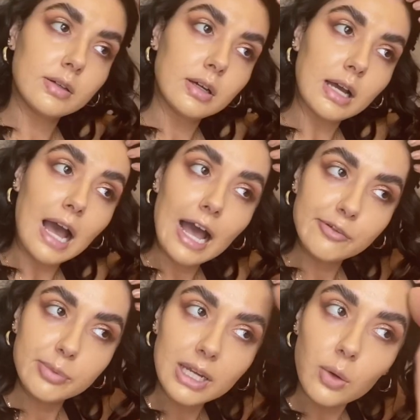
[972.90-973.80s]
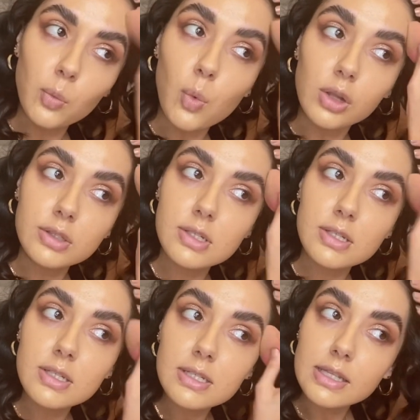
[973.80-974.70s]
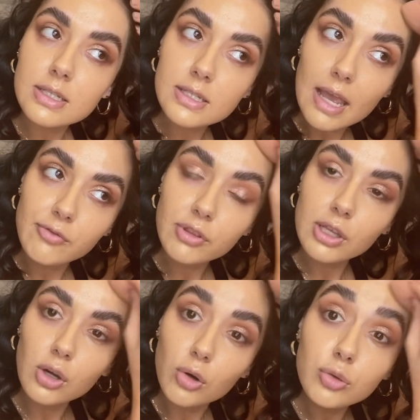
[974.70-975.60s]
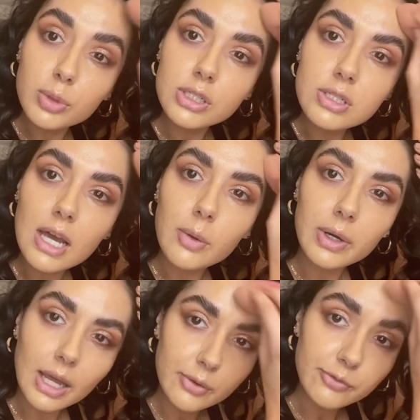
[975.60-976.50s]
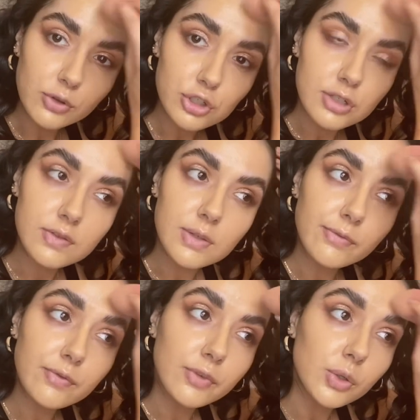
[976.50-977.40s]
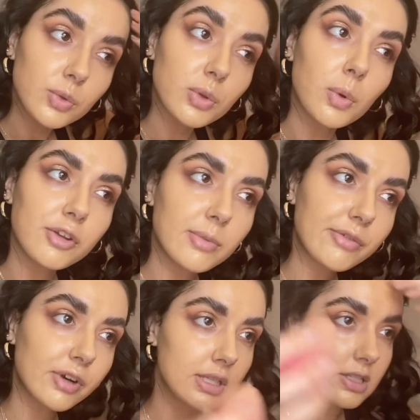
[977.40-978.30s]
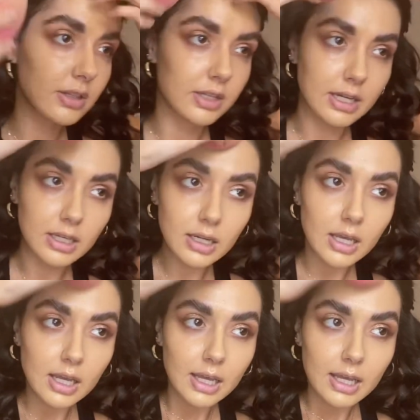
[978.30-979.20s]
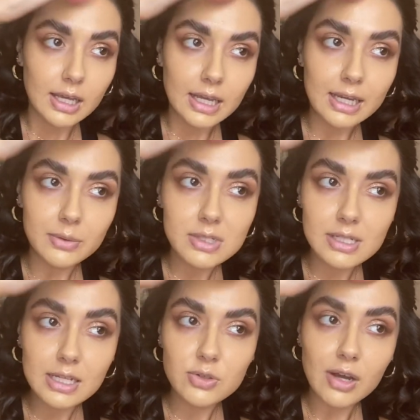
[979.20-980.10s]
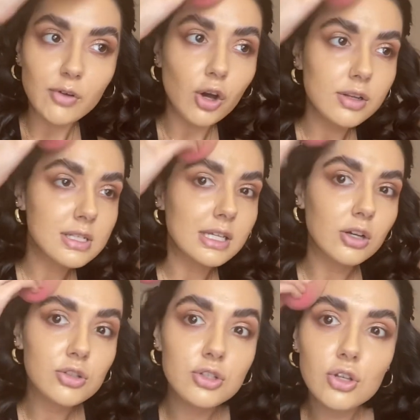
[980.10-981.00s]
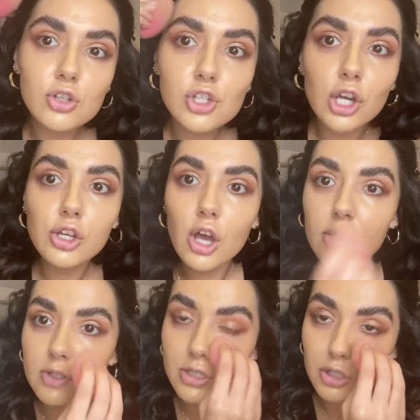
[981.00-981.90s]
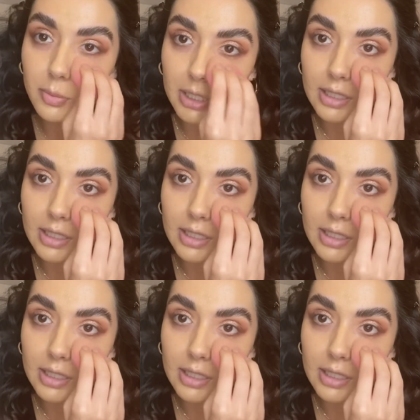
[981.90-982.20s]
I have been out once since everything opened. I went out for just some food with one of my friends the other night, and I was saying to her, I've honestly got such a nervous tummy.